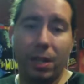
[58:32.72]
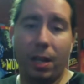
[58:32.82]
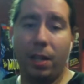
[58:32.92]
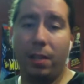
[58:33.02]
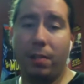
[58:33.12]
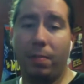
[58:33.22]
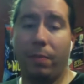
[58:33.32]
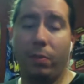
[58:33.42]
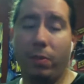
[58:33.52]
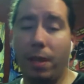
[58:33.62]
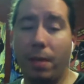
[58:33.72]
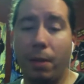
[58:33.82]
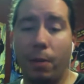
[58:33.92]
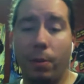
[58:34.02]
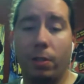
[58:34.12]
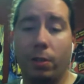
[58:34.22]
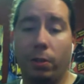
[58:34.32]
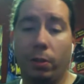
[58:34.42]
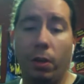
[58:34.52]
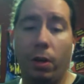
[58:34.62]
if you take a moment to
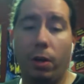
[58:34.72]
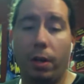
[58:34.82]
look